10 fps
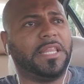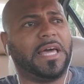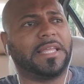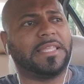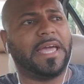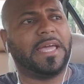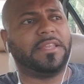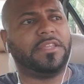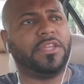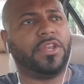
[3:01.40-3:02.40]
like that,
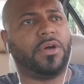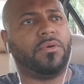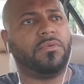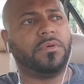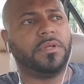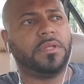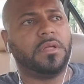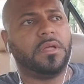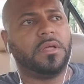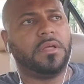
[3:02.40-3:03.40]
you know,
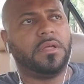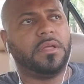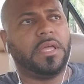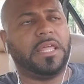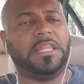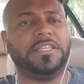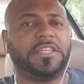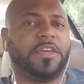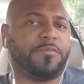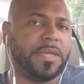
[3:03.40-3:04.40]
at
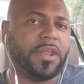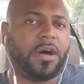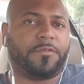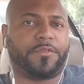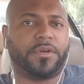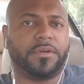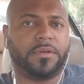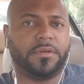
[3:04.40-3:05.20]
least give me an offer.